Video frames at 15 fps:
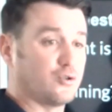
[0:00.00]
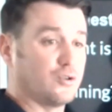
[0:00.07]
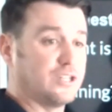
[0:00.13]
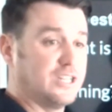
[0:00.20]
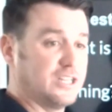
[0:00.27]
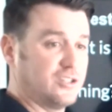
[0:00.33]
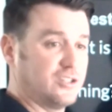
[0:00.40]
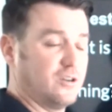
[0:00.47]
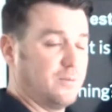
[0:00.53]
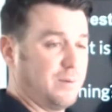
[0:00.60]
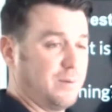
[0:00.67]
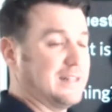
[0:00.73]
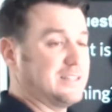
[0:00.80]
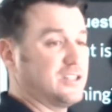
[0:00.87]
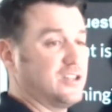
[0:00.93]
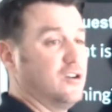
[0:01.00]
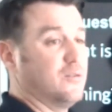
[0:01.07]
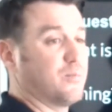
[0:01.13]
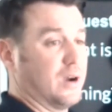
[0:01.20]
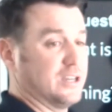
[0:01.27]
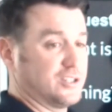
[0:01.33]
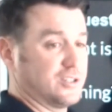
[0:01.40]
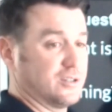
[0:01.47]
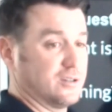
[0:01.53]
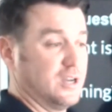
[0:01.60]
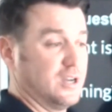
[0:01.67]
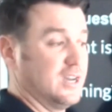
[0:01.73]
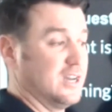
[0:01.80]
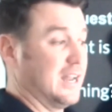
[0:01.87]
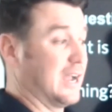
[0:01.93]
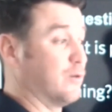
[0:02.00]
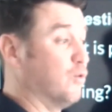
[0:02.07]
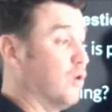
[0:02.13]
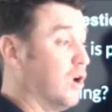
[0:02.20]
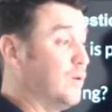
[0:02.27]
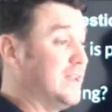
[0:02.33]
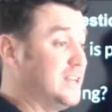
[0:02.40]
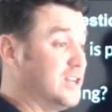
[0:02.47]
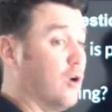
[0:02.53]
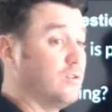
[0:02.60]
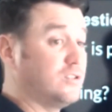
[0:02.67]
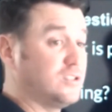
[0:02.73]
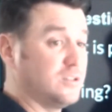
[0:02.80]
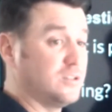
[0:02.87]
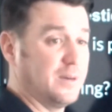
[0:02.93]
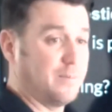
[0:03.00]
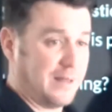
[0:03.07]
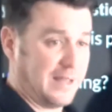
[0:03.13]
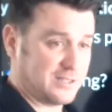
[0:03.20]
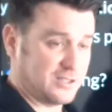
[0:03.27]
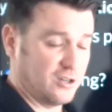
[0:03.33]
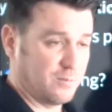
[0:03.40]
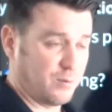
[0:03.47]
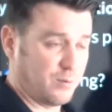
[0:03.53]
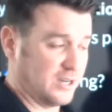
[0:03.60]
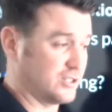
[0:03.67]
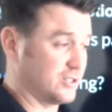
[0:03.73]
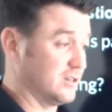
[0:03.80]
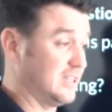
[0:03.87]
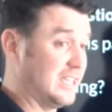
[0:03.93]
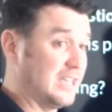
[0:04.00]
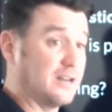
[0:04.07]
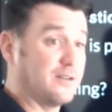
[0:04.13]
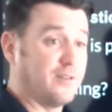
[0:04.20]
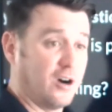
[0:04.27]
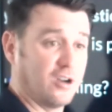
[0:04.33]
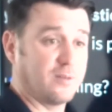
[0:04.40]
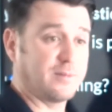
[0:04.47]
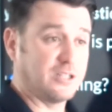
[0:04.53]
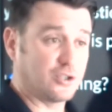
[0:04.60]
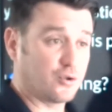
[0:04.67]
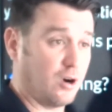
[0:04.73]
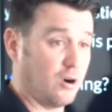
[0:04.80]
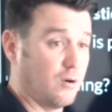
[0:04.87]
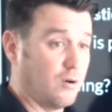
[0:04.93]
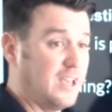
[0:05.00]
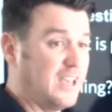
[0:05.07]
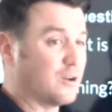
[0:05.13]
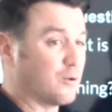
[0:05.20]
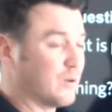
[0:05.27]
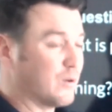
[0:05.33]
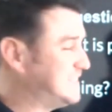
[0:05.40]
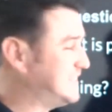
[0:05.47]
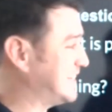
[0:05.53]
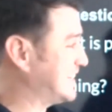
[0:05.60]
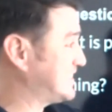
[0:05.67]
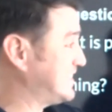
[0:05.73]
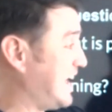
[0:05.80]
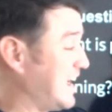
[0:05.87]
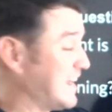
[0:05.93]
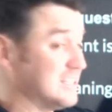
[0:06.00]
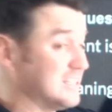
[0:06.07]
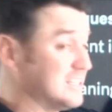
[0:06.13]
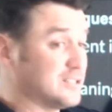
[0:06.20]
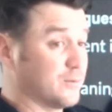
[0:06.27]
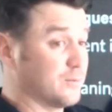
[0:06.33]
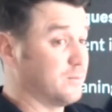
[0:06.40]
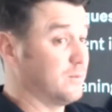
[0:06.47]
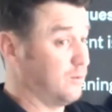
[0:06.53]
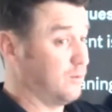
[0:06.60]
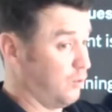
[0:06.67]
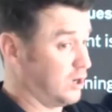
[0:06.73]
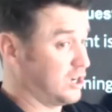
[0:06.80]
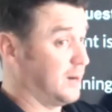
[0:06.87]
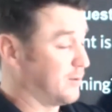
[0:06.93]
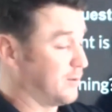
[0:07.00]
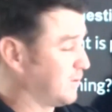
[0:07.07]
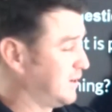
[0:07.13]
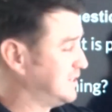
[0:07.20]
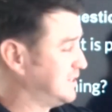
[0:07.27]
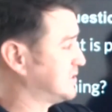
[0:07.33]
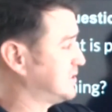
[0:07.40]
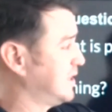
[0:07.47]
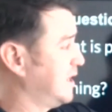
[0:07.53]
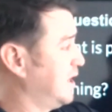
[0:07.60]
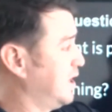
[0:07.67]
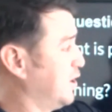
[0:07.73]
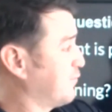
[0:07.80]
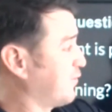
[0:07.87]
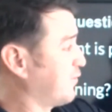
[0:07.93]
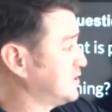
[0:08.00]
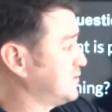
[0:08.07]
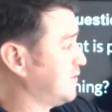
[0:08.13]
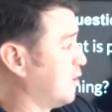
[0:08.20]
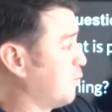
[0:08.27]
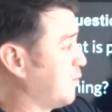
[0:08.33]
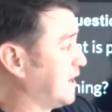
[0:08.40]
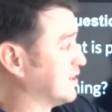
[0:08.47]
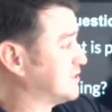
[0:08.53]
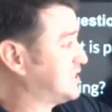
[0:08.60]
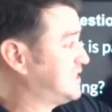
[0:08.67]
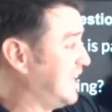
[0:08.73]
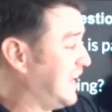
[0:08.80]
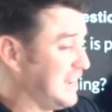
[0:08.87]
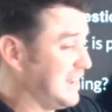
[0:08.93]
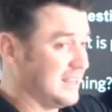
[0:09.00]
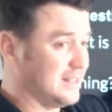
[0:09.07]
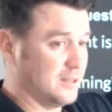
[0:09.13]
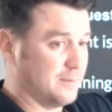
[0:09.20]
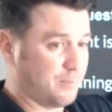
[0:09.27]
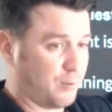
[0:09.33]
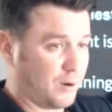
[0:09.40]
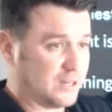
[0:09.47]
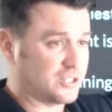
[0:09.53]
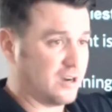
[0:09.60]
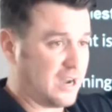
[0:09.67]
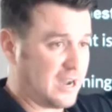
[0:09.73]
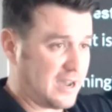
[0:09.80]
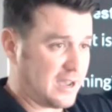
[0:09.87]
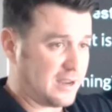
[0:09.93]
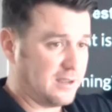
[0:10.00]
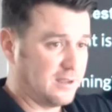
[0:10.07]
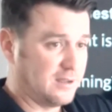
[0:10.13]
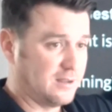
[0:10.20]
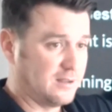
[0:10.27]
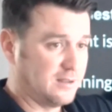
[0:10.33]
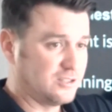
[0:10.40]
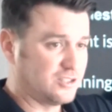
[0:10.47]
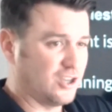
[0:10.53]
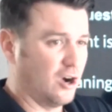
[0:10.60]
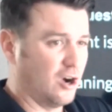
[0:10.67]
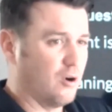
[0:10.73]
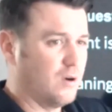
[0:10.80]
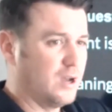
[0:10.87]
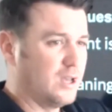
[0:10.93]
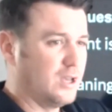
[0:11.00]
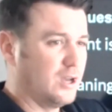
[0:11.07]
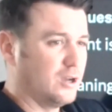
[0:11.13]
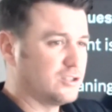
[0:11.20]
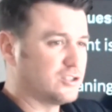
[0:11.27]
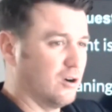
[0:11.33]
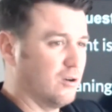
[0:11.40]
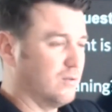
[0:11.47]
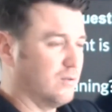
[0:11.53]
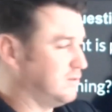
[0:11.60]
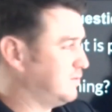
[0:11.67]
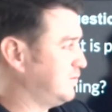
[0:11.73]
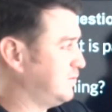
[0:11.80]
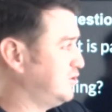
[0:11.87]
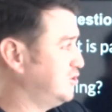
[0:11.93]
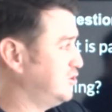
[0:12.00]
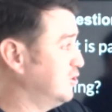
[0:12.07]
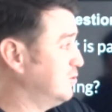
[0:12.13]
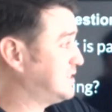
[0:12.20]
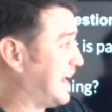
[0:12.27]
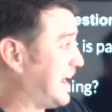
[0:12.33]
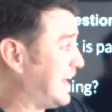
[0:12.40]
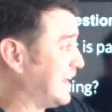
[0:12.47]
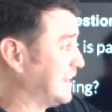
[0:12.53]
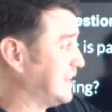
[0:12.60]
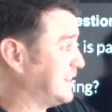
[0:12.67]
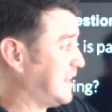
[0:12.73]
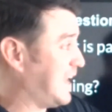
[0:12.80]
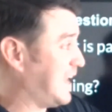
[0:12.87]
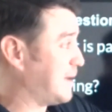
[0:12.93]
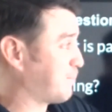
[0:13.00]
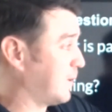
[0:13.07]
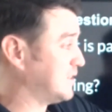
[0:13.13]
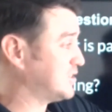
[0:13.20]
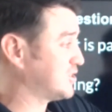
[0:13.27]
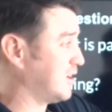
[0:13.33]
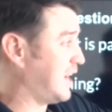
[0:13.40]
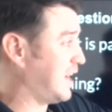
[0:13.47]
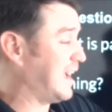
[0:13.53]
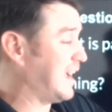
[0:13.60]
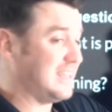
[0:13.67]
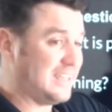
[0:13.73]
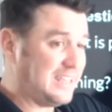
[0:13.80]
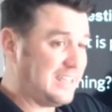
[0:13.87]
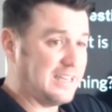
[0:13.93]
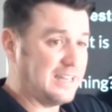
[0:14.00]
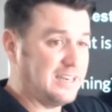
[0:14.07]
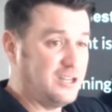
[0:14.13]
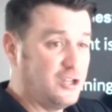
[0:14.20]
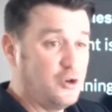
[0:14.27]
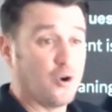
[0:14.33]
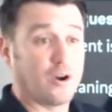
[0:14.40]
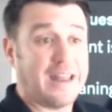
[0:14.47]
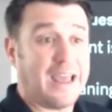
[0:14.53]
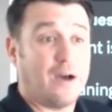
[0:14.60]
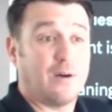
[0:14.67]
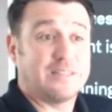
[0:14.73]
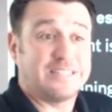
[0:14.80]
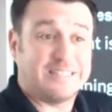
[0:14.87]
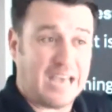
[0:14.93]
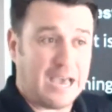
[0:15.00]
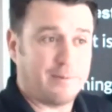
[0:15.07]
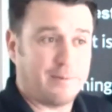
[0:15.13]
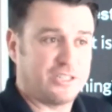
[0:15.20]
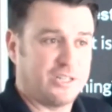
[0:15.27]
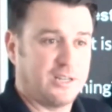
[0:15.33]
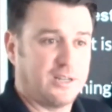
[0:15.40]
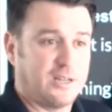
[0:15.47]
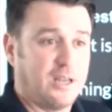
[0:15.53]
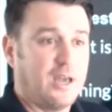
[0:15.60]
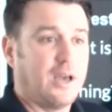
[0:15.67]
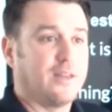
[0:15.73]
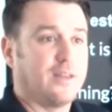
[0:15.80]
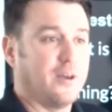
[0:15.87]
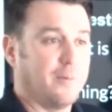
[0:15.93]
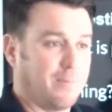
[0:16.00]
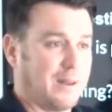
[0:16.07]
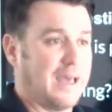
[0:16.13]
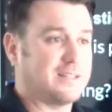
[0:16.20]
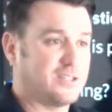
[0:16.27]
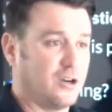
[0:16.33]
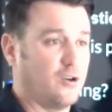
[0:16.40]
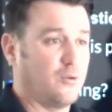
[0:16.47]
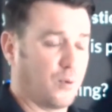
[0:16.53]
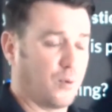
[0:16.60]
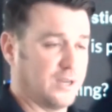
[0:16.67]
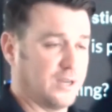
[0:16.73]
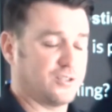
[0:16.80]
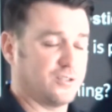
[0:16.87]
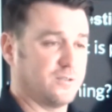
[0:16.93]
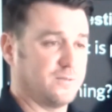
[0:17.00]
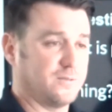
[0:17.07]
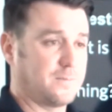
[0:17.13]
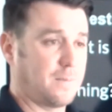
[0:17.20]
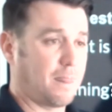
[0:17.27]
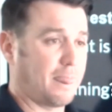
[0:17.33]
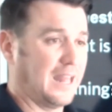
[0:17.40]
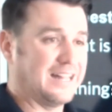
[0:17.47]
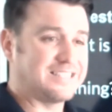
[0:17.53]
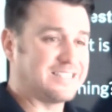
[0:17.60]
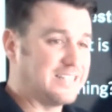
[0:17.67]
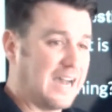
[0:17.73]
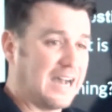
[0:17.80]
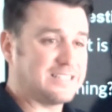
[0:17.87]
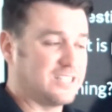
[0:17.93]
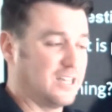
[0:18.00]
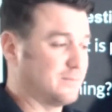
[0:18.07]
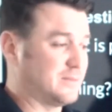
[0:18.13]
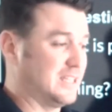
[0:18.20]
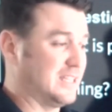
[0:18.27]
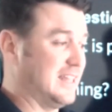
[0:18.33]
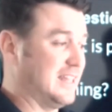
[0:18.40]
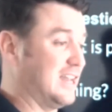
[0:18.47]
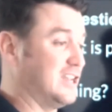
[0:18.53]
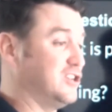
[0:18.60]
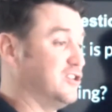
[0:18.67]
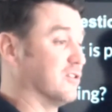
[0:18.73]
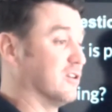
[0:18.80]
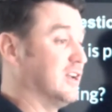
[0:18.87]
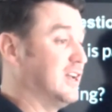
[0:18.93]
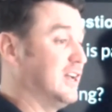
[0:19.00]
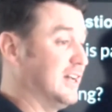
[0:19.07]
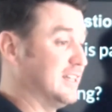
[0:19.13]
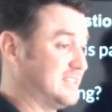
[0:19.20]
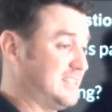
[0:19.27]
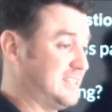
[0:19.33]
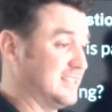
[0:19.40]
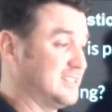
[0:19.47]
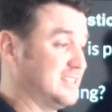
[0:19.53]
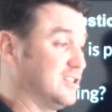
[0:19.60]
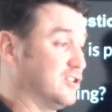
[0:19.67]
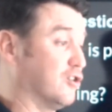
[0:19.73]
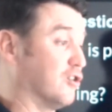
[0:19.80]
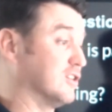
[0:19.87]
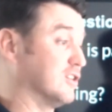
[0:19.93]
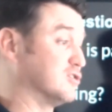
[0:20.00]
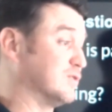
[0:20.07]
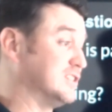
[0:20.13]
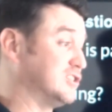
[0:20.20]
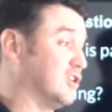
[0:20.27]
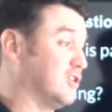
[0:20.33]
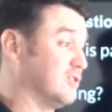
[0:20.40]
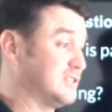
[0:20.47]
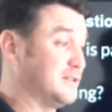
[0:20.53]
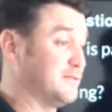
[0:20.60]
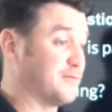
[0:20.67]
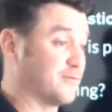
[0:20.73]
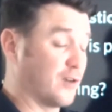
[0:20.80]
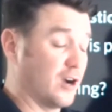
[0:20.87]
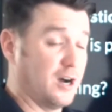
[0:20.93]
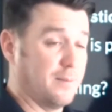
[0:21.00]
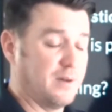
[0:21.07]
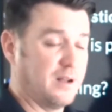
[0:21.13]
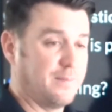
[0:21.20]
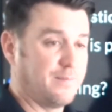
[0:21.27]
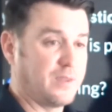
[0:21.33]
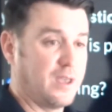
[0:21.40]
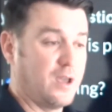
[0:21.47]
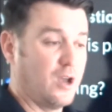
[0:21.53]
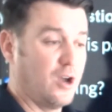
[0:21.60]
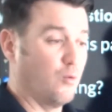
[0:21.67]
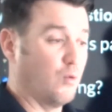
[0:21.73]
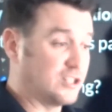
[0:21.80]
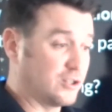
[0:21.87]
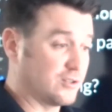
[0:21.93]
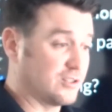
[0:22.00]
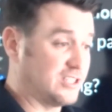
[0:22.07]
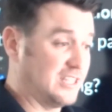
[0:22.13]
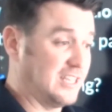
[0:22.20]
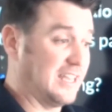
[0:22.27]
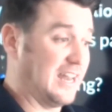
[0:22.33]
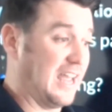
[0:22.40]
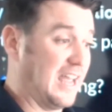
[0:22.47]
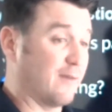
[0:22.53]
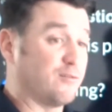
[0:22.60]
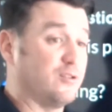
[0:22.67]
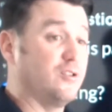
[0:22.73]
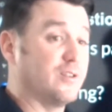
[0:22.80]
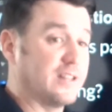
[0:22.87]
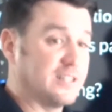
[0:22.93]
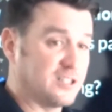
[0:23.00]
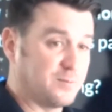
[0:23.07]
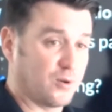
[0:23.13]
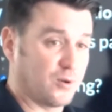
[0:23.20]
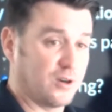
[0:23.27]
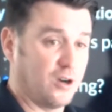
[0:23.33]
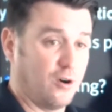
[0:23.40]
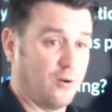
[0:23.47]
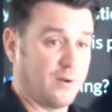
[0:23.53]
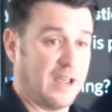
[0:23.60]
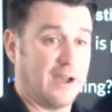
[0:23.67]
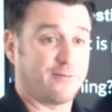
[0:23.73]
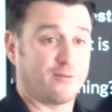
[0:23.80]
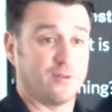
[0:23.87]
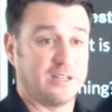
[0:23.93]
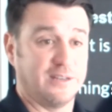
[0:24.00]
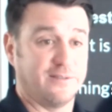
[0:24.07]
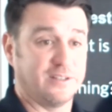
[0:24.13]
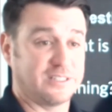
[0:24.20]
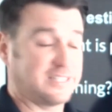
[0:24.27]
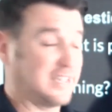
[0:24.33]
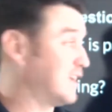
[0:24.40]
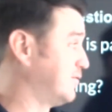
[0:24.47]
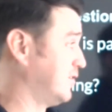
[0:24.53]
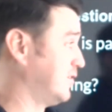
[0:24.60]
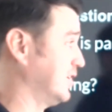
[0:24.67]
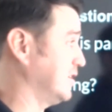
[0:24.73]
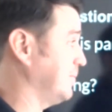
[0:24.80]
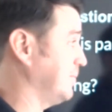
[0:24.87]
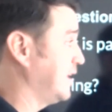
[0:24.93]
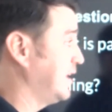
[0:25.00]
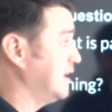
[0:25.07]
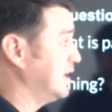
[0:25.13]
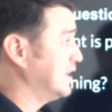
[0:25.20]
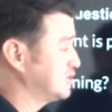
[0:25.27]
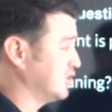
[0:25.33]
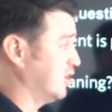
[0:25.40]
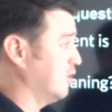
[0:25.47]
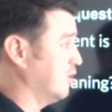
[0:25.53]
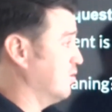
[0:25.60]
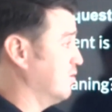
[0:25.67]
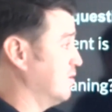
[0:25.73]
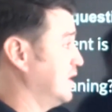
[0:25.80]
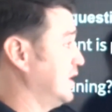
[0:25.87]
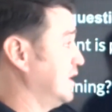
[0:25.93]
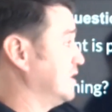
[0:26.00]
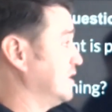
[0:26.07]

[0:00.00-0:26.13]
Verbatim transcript: traditional plateau pressure, like what we know to be a plateau pressure in volume control. The reason it's not is for a couple reasons. First of all, we are setting the pressure high. So, so you dialing that pressure high in, you are now establishing the plateau pressure. It's not something that you're assessing or is resulting from what you're seeing after you do an inspiratory hold after a given tidal volume. So,